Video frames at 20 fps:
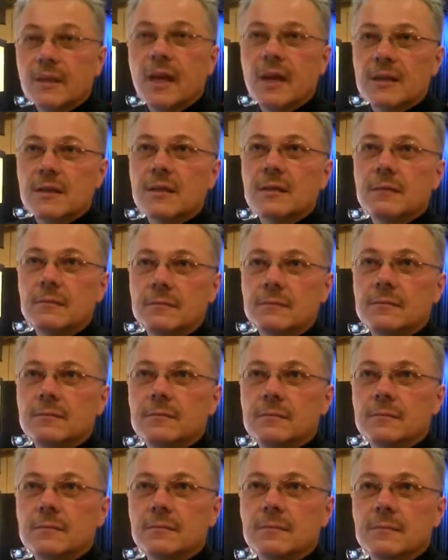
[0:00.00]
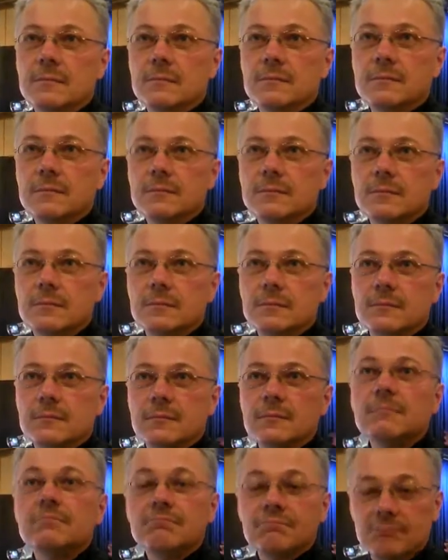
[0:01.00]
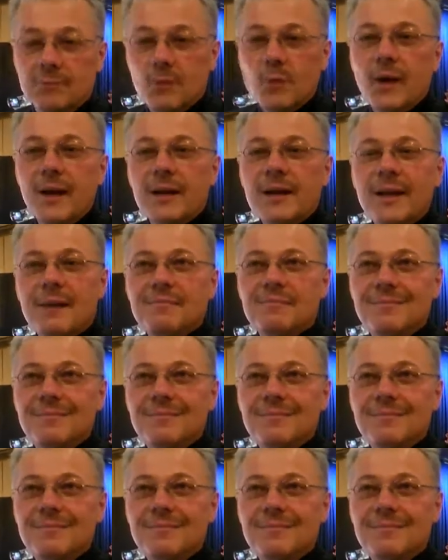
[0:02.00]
Yes. Uh, thanks. Thanks a lot. Welcome.